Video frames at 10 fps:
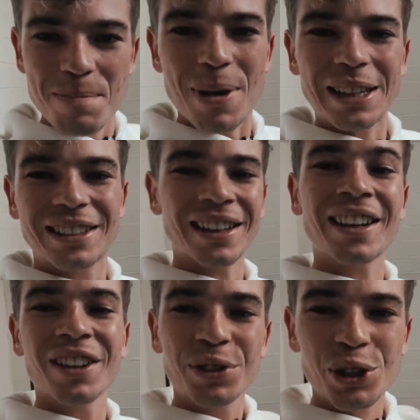
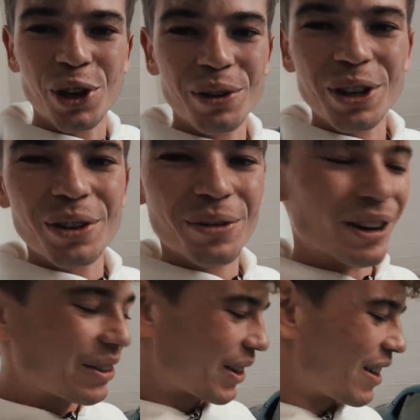basic showing you
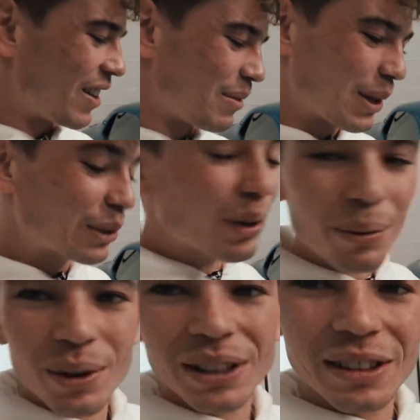around the car, but that's what I
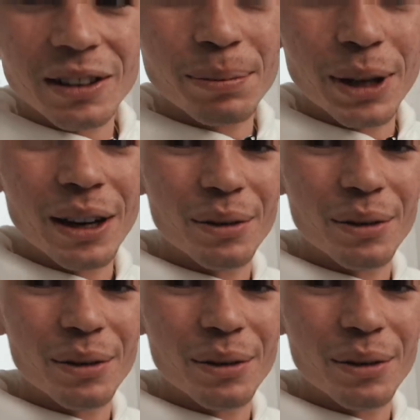wanted it to be.